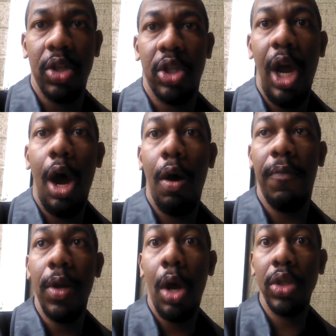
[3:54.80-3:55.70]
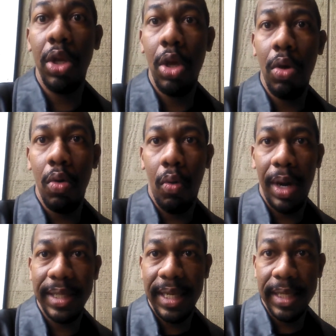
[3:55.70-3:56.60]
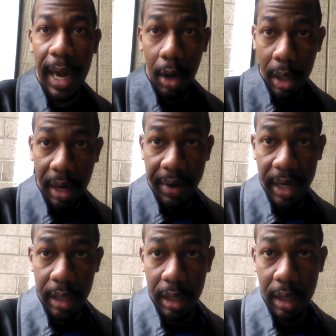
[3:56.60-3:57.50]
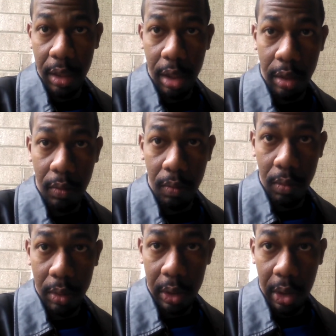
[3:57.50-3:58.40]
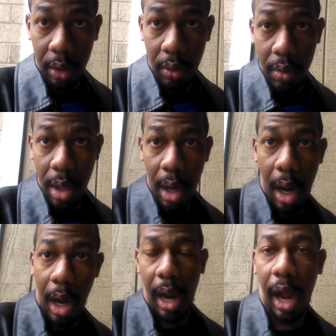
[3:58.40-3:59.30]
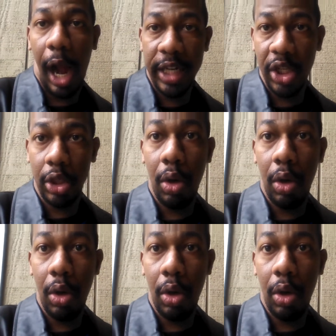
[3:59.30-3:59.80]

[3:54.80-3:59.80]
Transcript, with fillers: So, for those of you who want to see Tyler Clary um, soon, uh, I just